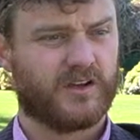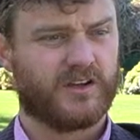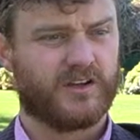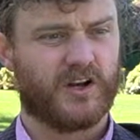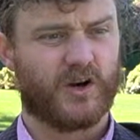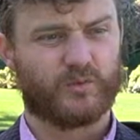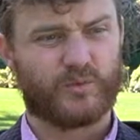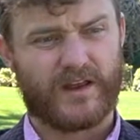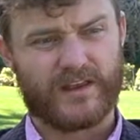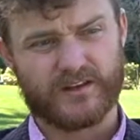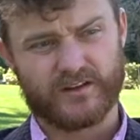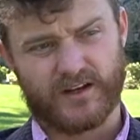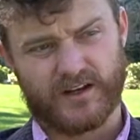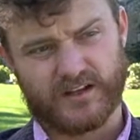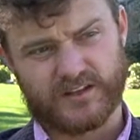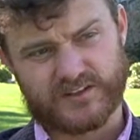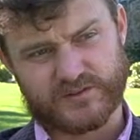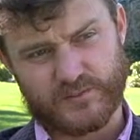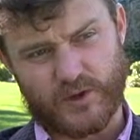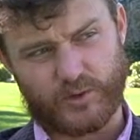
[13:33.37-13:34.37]

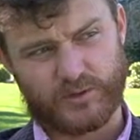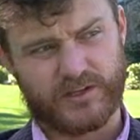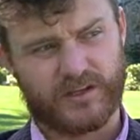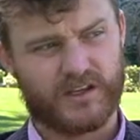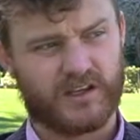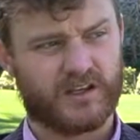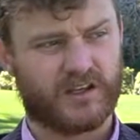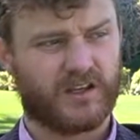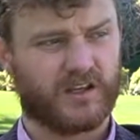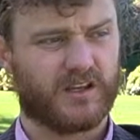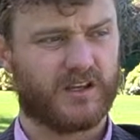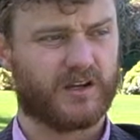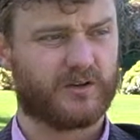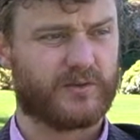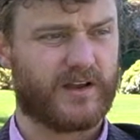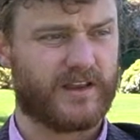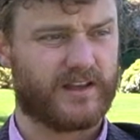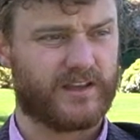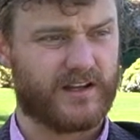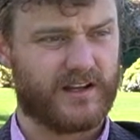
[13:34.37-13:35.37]
regulating smoking and
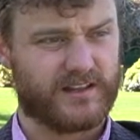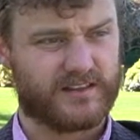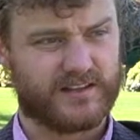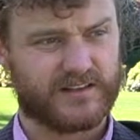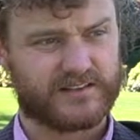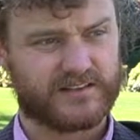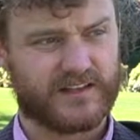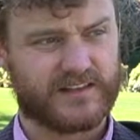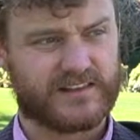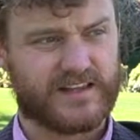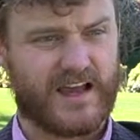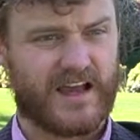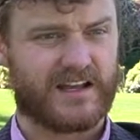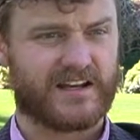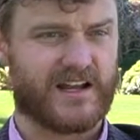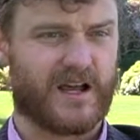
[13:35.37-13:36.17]
regulating things like that,